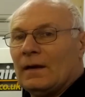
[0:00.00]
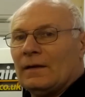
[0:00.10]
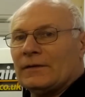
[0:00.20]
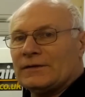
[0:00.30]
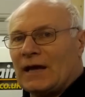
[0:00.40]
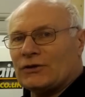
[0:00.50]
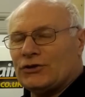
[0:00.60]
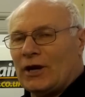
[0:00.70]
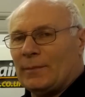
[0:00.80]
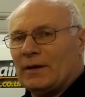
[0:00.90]
The Sash
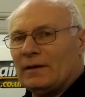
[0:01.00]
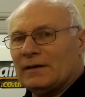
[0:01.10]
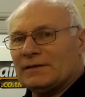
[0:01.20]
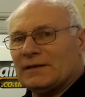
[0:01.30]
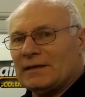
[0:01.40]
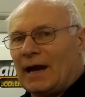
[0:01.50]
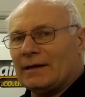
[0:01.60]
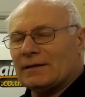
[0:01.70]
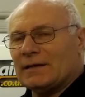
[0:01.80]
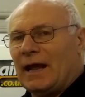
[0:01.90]
Jammer is
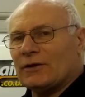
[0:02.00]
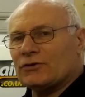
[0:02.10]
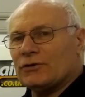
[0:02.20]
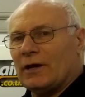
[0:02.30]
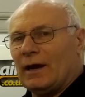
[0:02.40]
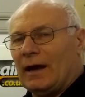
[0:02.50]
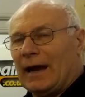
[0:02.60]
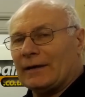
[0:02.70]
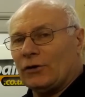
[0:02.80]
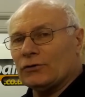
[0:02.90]
designed as an extra
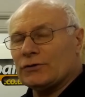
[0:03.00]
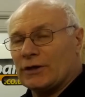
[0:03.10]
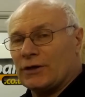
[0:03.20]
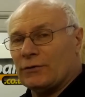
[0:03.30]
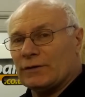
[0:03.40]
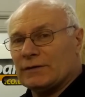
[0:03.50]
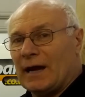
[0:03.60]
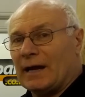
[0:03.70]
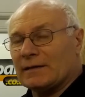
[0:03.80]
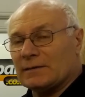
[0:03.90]
add-on security
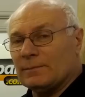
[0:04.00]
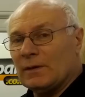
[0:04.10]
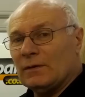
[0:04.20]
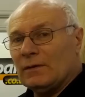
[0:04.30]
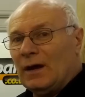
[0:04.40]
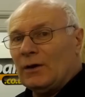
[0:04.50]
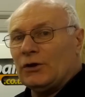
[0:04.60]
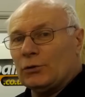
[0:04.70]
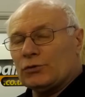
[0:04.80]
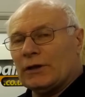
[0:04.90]
item,
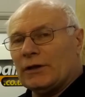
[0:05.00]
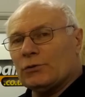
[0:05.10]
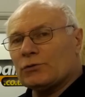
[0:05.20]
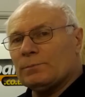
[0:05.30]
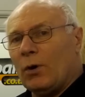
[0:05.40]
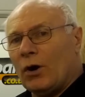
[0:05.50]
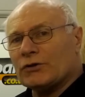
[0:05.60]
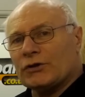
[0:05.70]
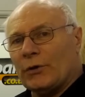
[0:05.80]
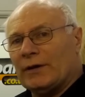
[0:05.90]
usually used more
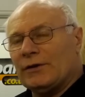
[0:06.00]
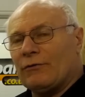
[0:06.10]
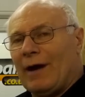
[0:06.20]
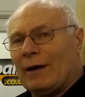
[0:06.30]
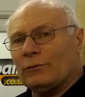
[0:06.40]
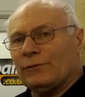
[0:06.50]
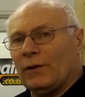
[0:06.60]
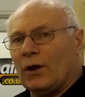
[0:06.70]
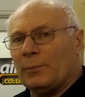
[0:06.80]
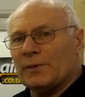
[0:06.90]
so in ground
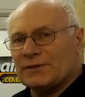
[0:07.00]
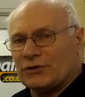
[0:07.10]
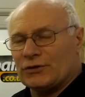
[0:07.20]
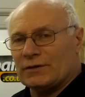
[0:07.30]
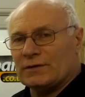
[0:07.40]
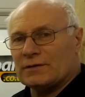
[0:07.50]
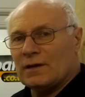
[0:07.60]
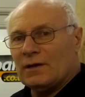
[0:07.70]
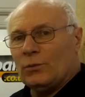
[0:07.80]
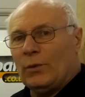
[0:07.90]
floor positions
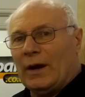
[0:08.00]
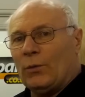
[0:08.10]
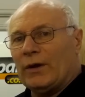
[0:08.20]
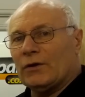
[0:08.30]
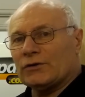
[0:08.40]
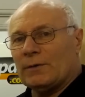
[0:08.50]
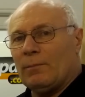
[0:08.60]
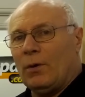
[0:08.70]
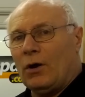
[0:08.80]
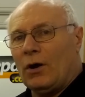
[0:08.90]
where windows are
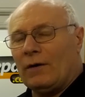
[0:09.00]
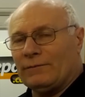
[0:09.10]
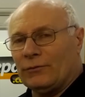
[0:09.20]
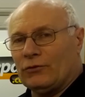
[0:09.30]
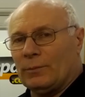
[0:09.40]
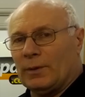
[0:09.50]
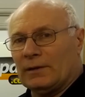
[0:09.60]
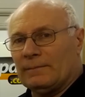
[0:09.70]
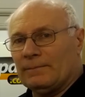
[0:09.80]
more vulnerable.